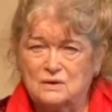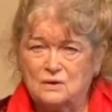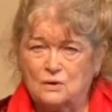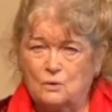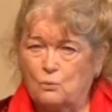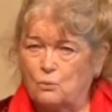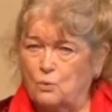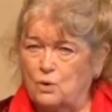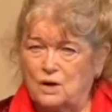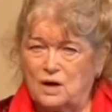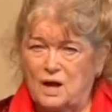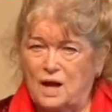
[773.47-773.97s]

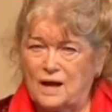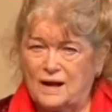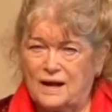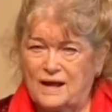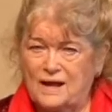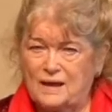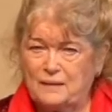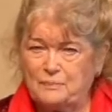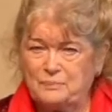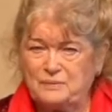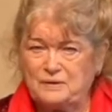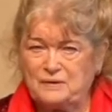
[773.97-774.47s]
We're not
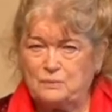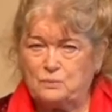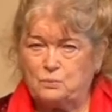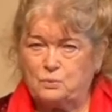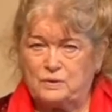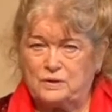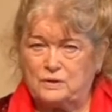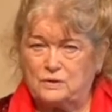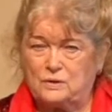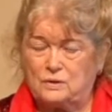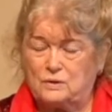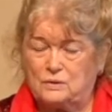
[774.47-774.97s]
happy.
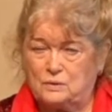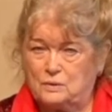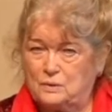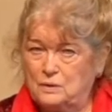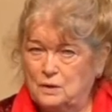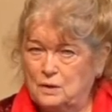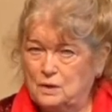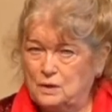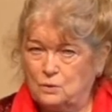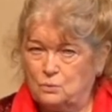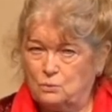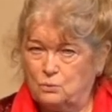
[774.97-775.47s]
We're
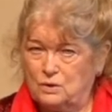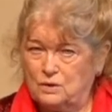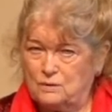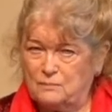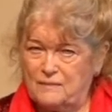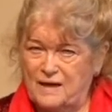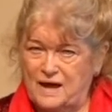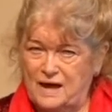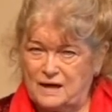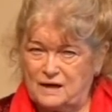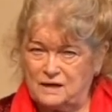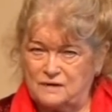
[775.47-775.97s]

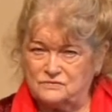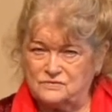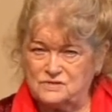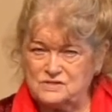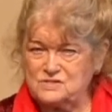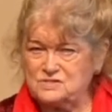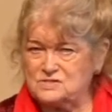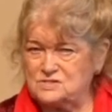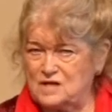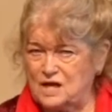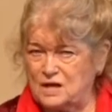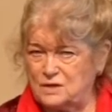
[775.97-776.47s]
mad on this
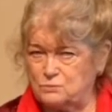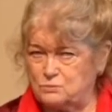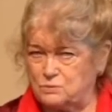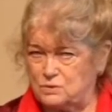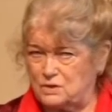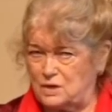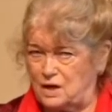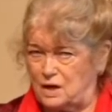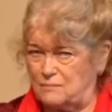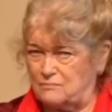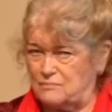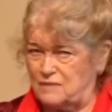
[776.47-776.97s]
side. We're
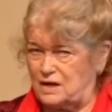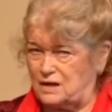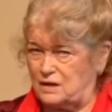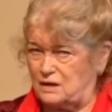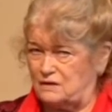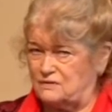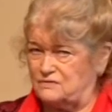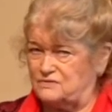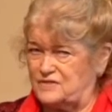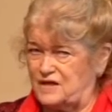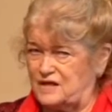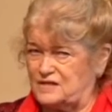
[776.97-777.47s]
not mad
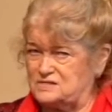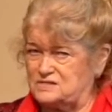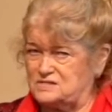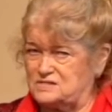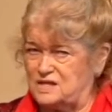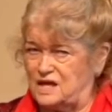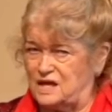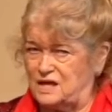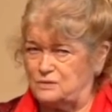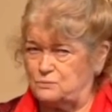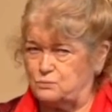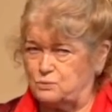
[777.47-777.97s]
on that
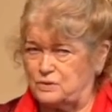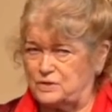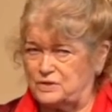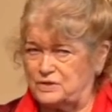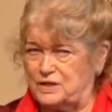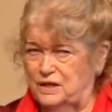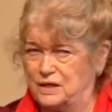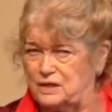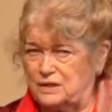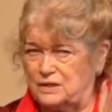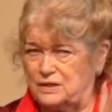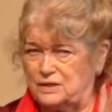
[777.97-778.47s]
side. We're
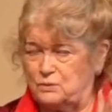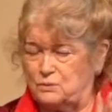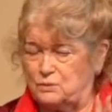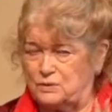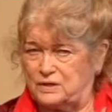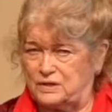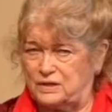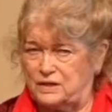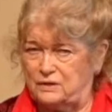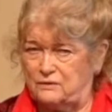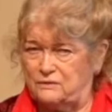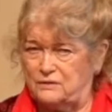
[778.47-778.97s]
yelling. We're
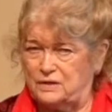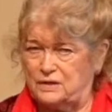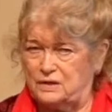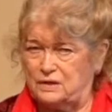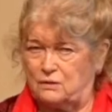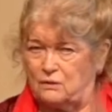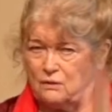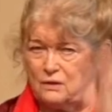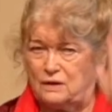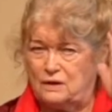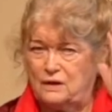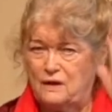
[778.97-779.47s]
carrying
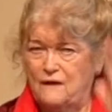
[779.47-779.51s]
on.